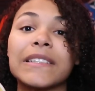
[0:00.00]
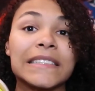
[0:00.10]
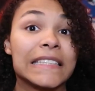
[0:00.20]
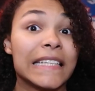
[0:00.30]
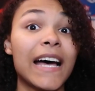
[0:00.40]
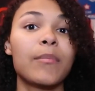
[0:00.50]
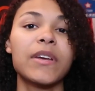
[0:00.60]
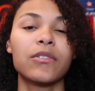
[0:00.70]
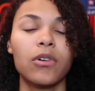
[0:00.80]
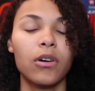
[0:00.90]
That does not
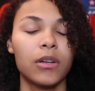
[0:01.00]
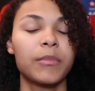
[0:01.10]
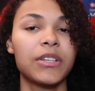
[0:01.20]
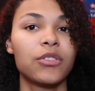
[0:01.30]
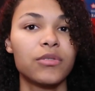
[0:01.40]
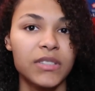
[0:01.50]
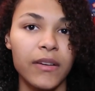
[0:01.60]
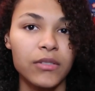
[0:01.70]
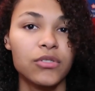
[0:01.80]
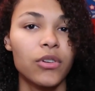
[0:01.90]
mean they're all going to be
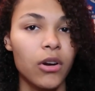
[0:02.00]
Q7s.